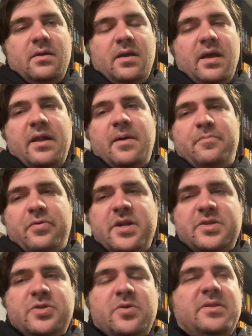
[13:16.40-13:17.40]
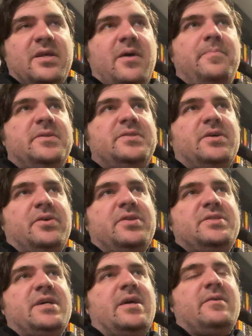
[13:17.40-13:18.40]
And I'm pretty certain that up until the
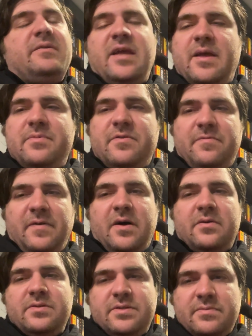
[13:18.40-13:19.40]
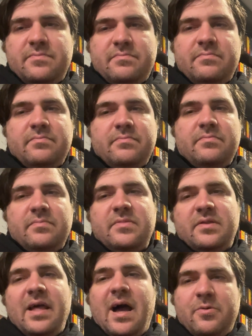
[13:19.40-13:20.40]
site became defunct,
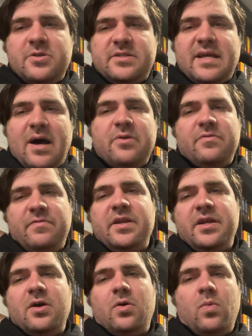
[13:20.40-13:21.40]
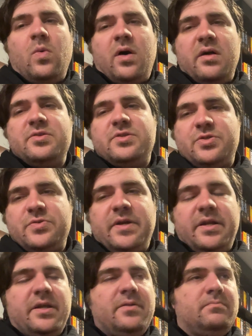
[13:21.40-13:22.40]
that was how the video was
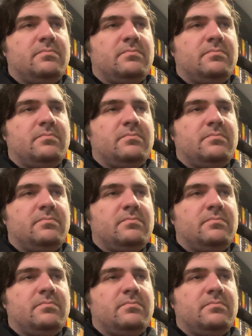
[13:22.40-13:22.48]
treated.